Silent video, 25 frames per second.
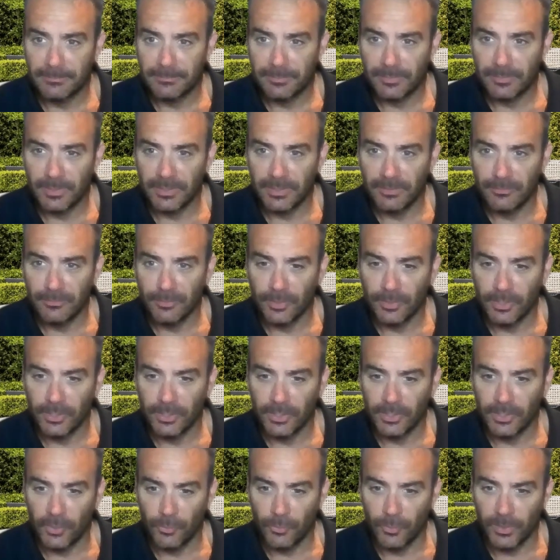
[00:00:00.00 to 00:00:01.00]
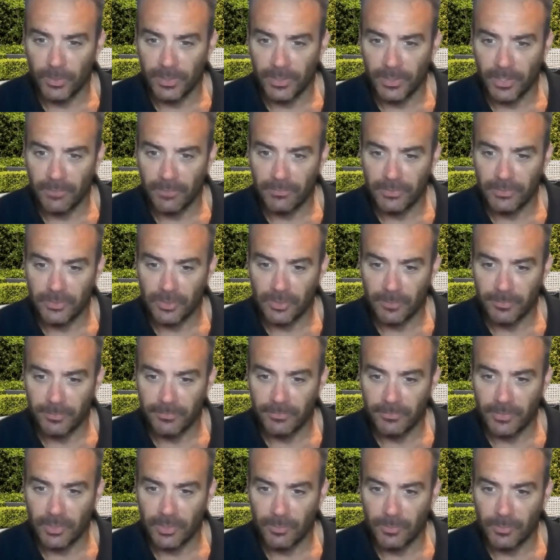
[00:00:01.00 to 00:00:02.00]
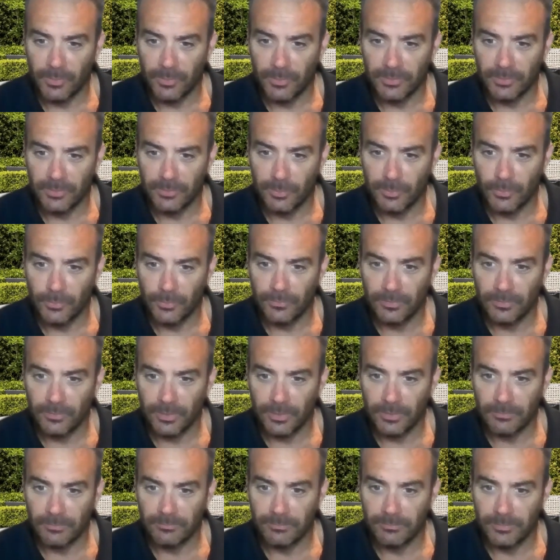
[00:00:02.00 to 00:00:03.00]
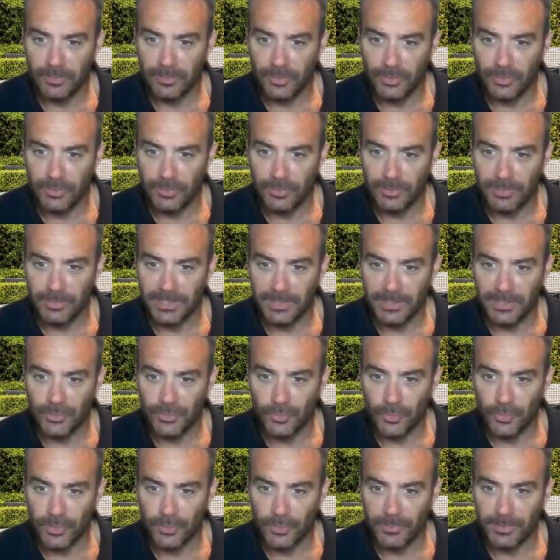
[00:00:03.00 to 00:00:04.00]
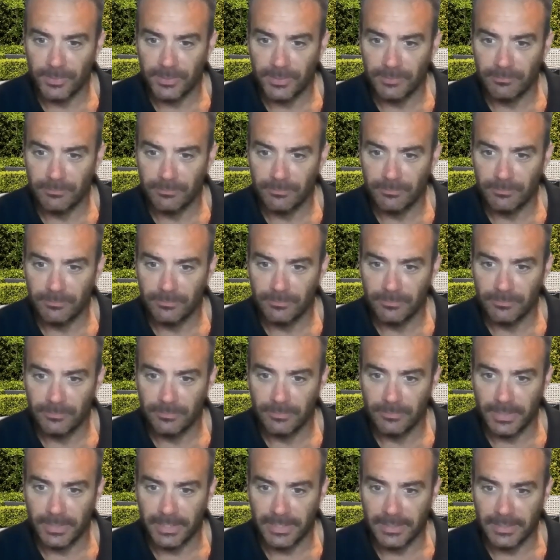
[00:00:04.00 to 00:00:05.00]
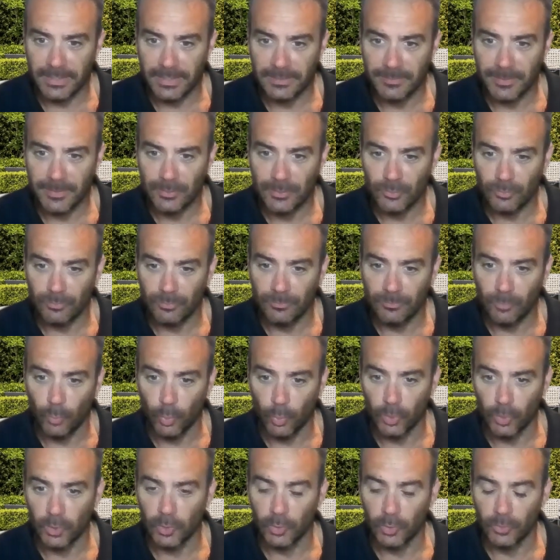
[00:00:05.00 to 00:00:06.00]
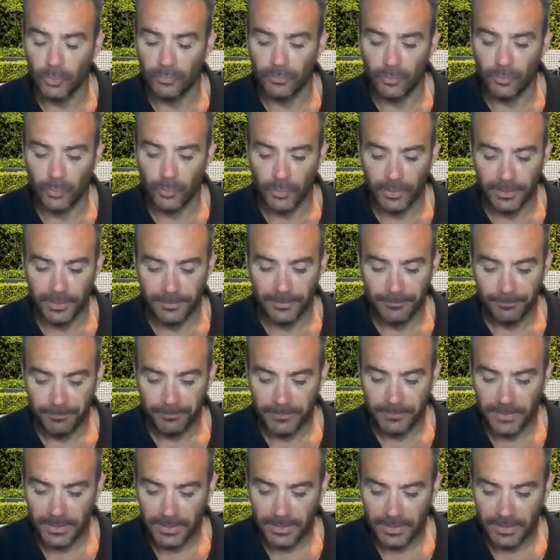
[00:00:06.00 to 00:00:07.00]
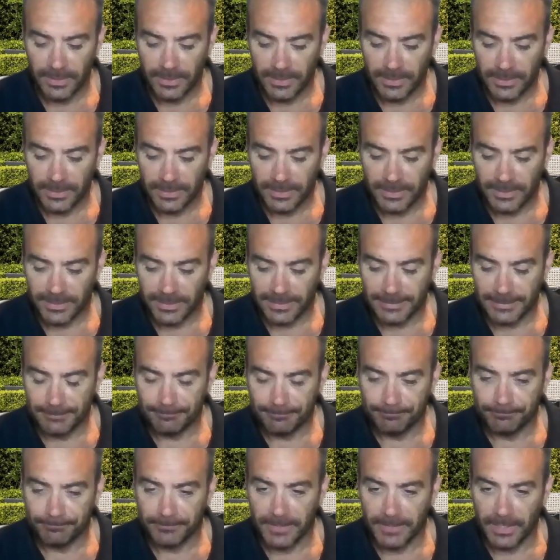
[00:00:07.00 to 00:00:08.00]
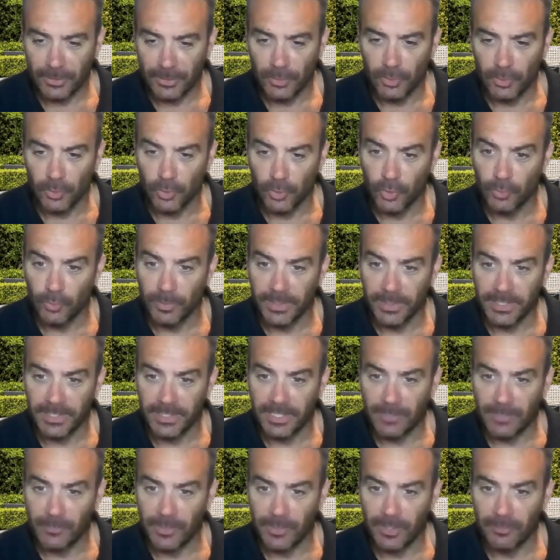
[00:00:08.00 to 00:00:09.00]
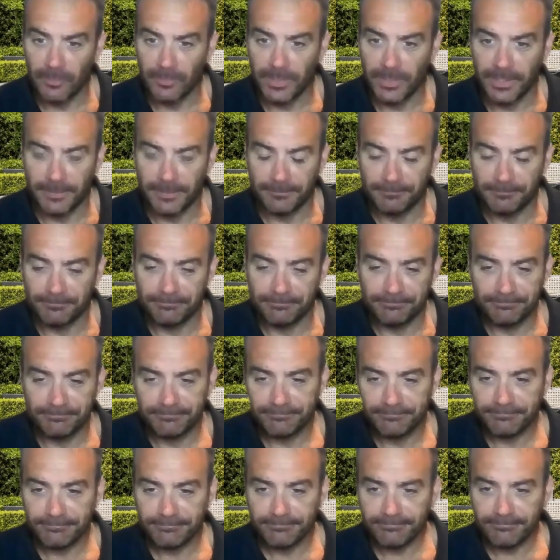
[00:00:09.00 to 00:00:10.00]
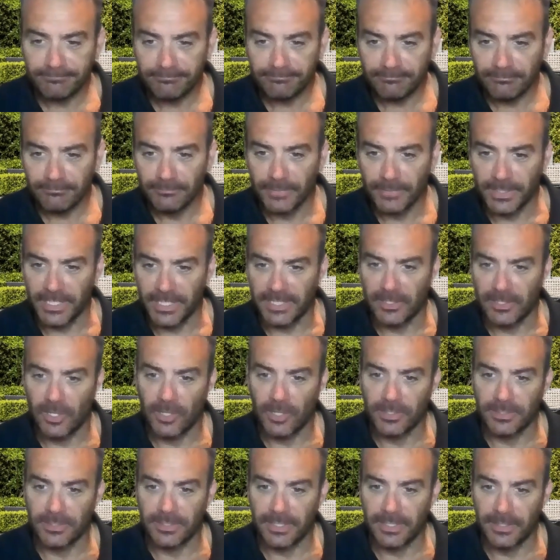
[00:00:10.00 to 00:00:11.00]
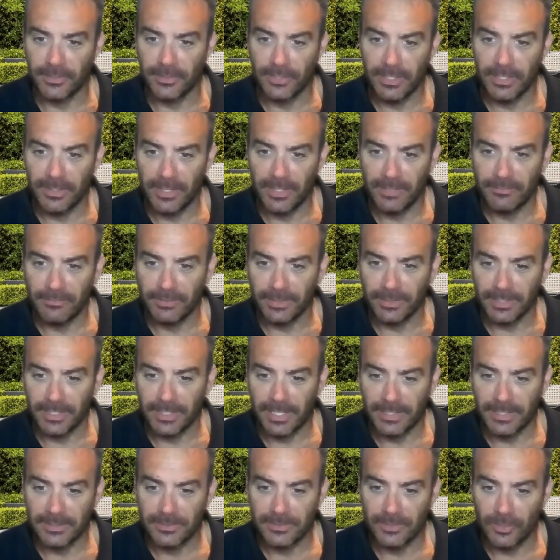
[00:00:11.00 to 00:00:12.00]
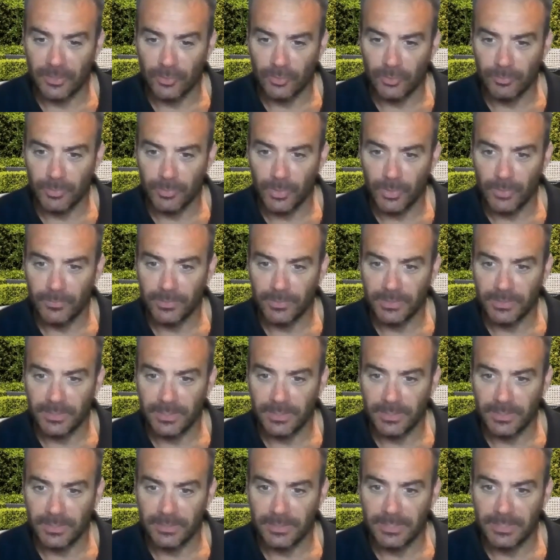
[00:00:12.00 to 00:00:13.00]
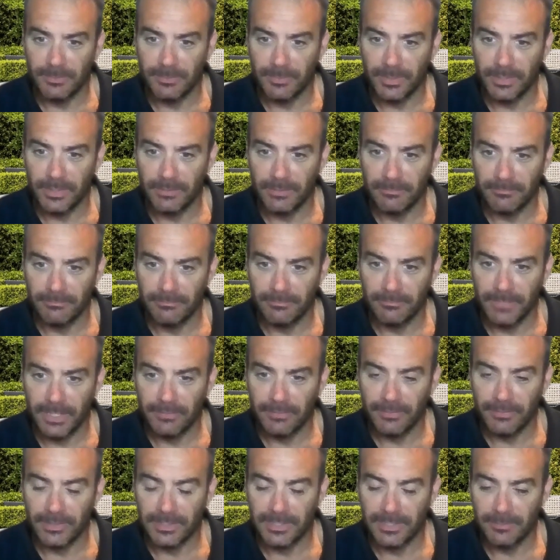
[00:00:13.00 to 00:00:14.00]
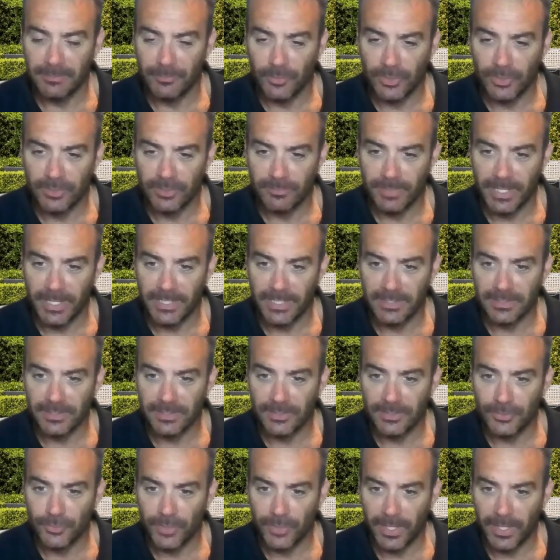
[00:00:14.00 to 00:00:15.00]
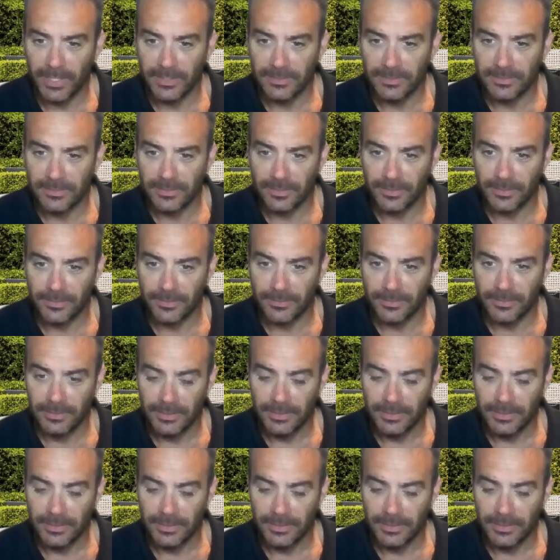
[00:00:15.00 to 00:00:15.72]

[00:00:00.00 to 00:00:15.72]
But you've got to go really over the top if you don't want it to move. Like use a biscuit joiner and a special wood glue for it. They do look good when they're done well, but yeah, like you say, you can even the cuts don't look perfect, and then the timber expands and contracts. So